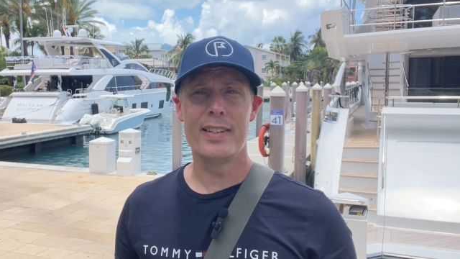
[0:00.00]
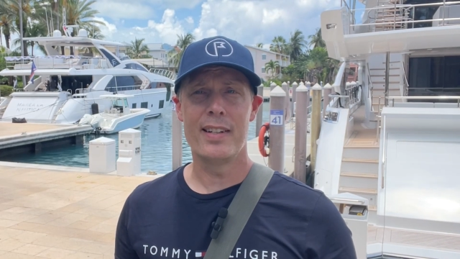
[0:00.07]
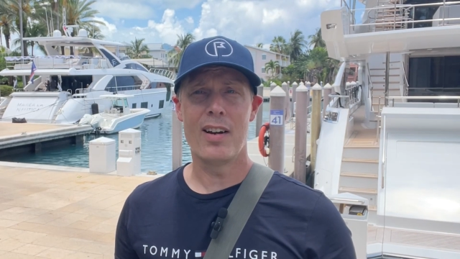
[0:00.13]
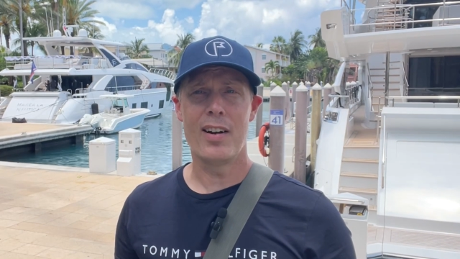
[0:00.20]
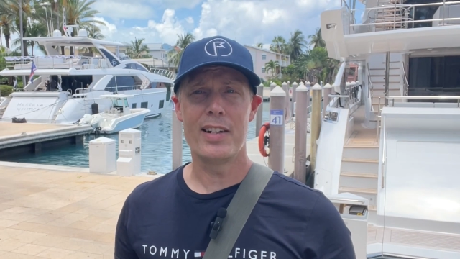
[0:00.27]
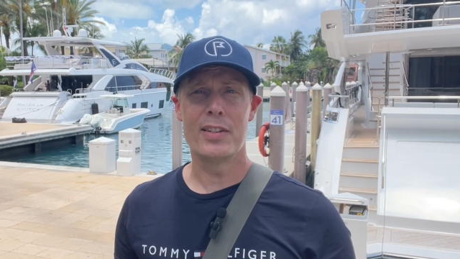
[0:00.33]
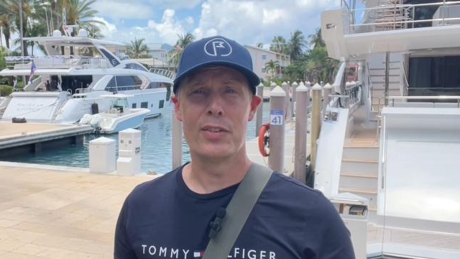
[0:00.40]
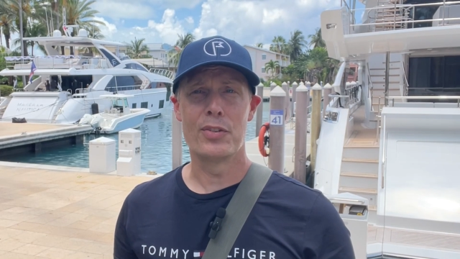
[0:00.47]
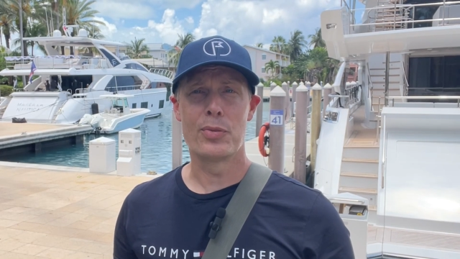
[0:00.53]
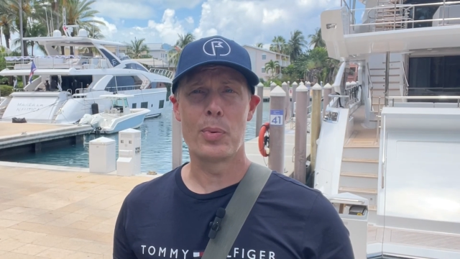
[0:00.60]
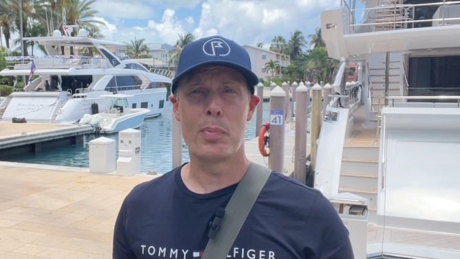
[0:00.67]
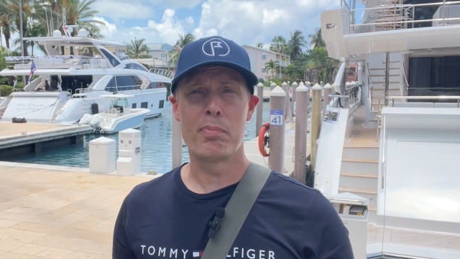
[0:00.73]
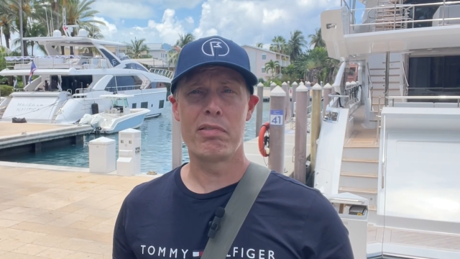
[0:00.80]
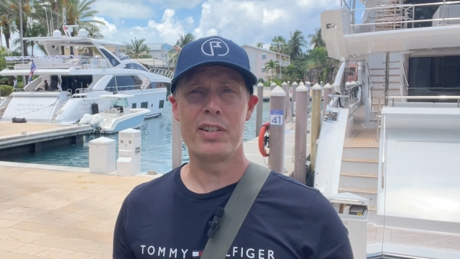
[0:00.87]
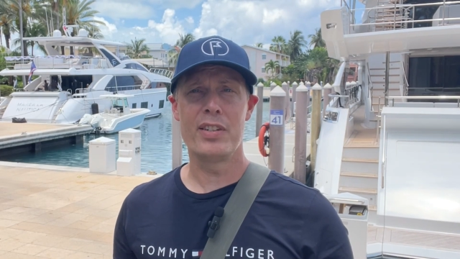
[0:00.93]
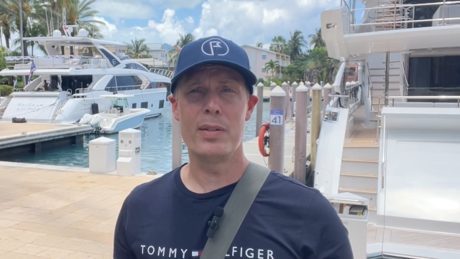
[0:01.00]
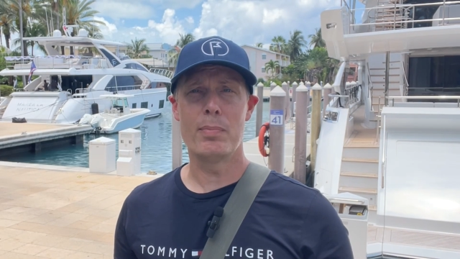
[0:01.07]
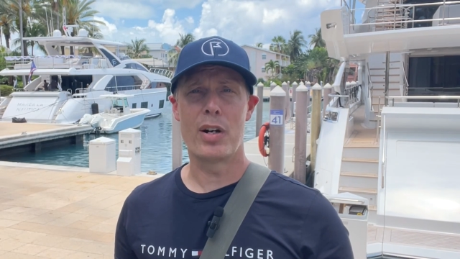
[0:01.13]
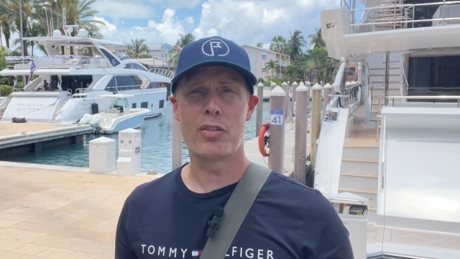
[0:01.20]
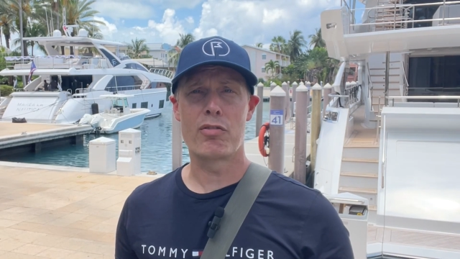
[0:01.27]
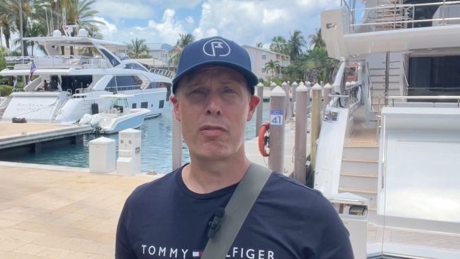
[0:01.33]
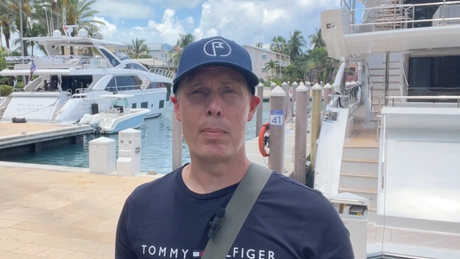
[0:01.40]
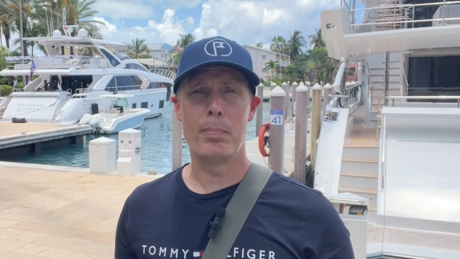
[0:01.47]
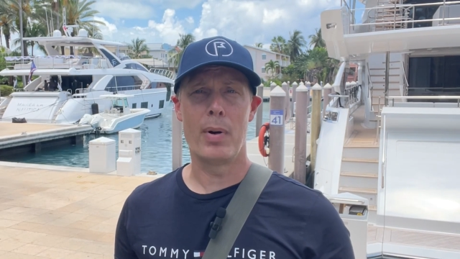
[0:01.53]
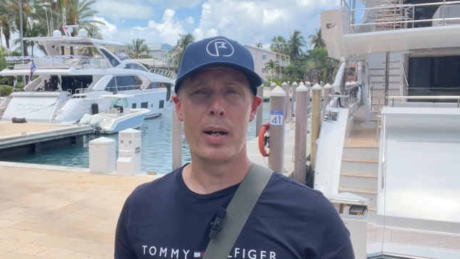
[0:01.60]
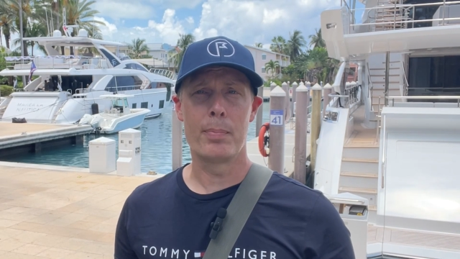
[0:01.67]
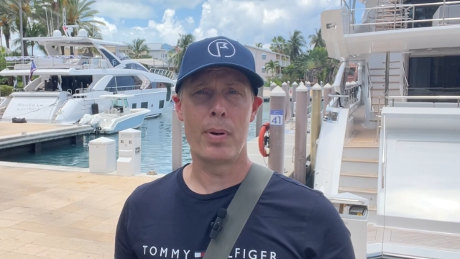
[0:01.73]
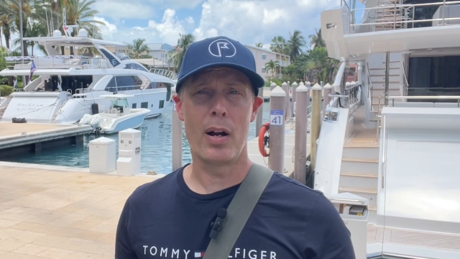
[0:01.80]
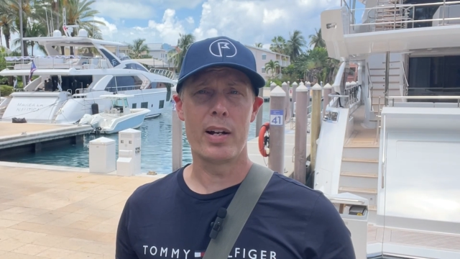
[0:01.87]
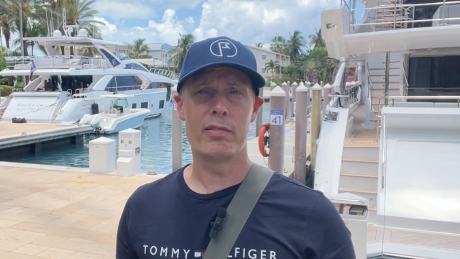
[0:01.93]
the islands were pretty much run
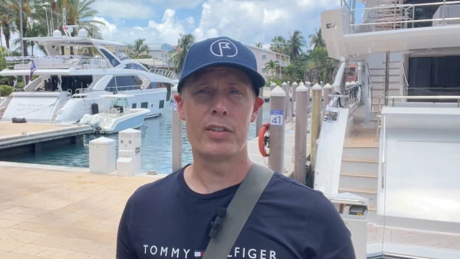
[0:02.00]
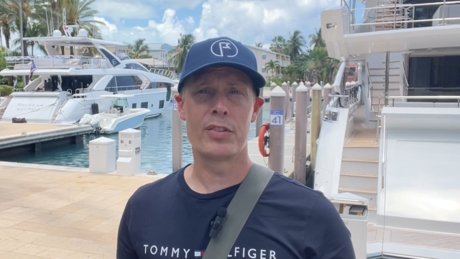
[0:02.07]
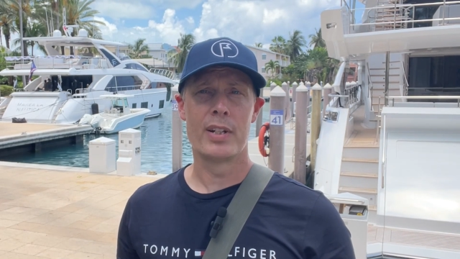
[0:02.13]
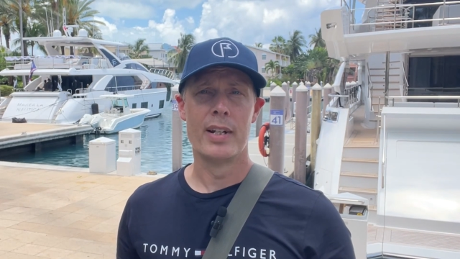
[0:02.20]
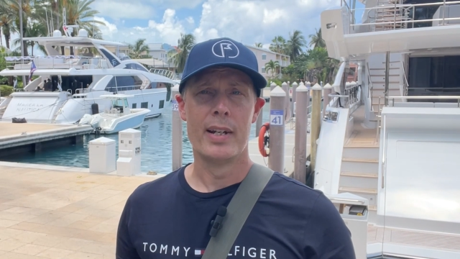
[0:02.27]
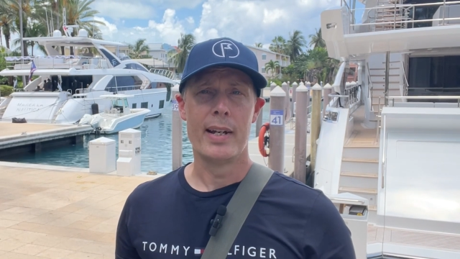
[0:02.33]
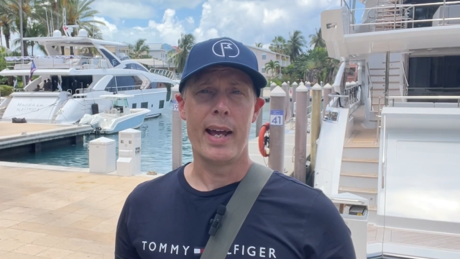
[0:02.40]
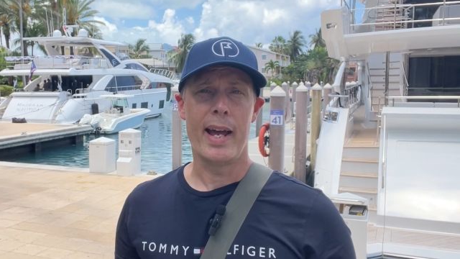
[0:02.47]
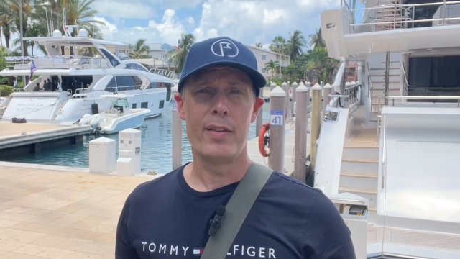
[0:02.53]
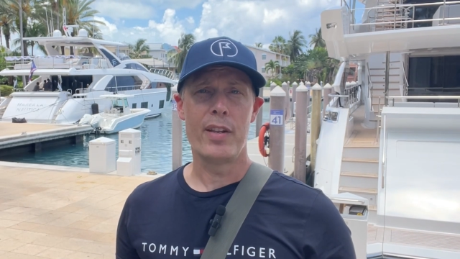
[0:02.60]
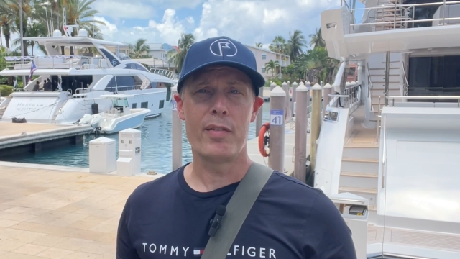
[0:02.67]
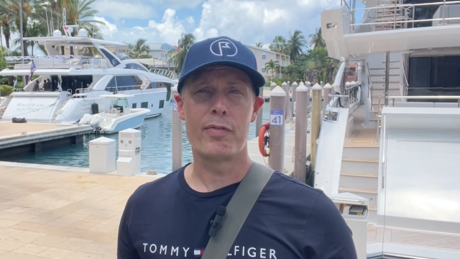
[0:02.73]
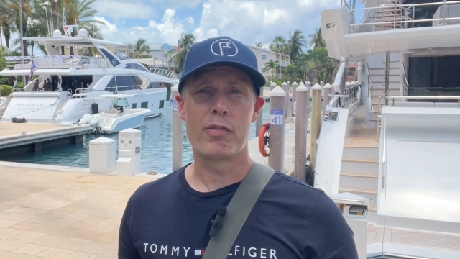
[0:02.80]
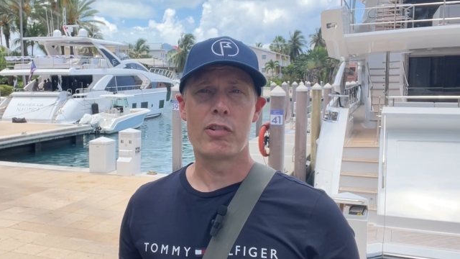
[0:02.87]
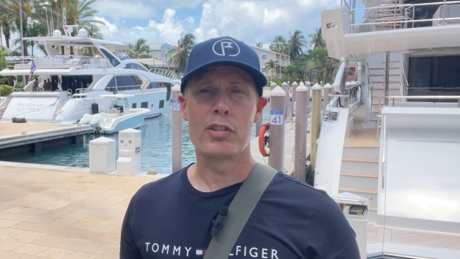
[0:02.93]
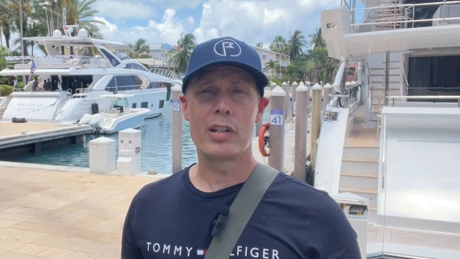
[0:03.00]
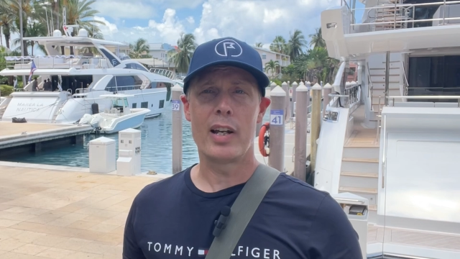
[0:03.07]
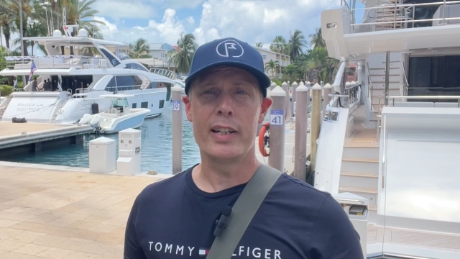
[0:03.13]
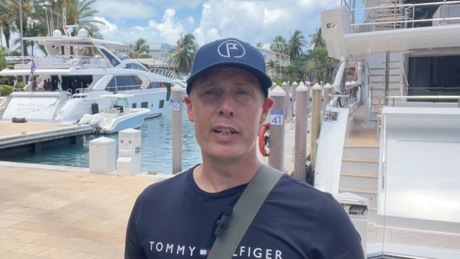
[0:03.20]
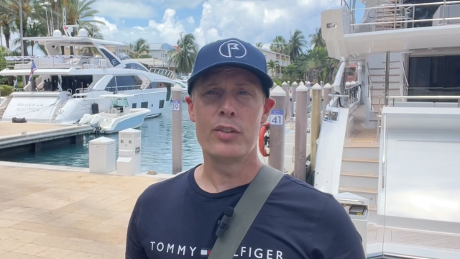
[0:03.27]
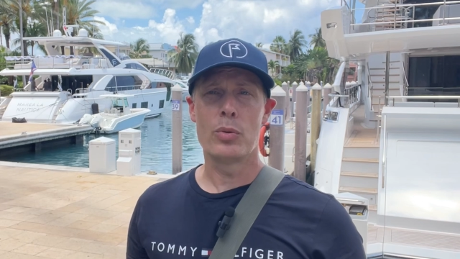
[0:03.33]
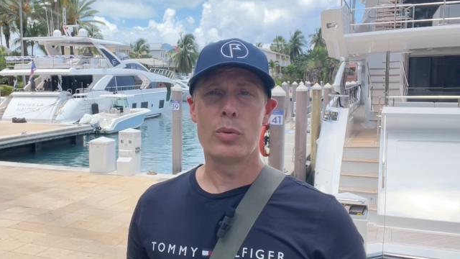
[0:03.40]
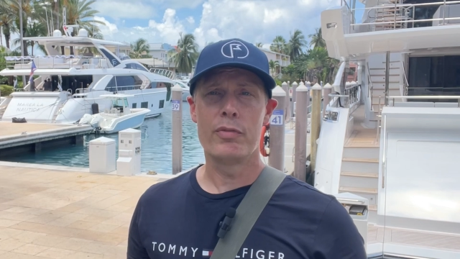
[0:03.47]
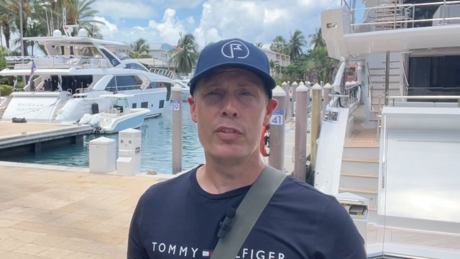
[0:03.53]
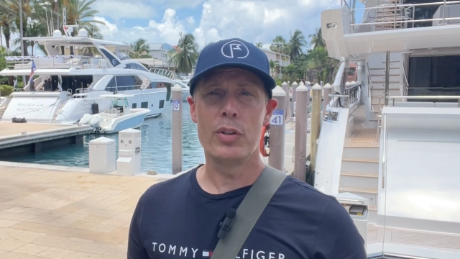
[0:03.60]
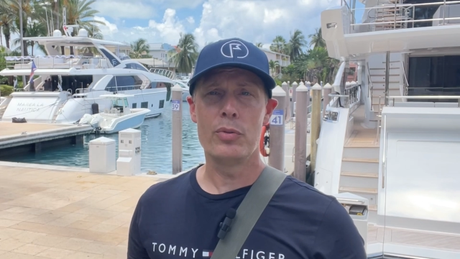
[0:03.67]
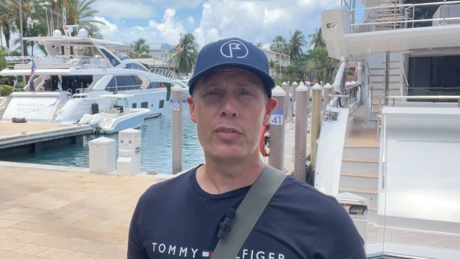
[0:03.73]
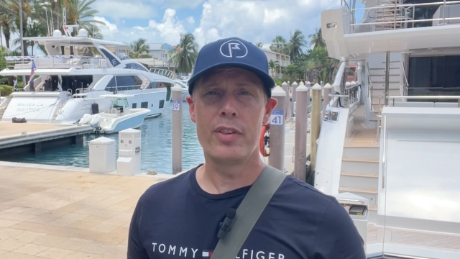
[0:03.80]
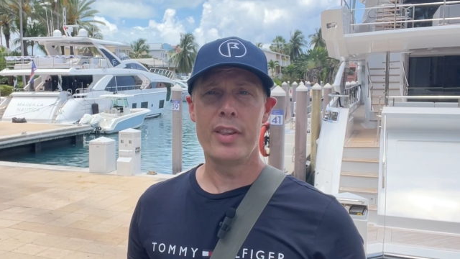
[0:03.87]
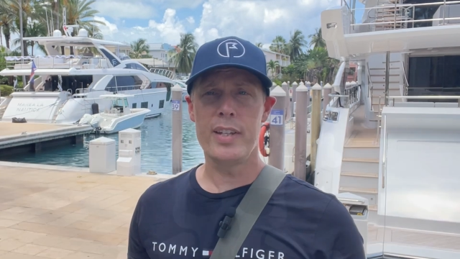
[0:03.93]
by pirates, and therefore is likely to have used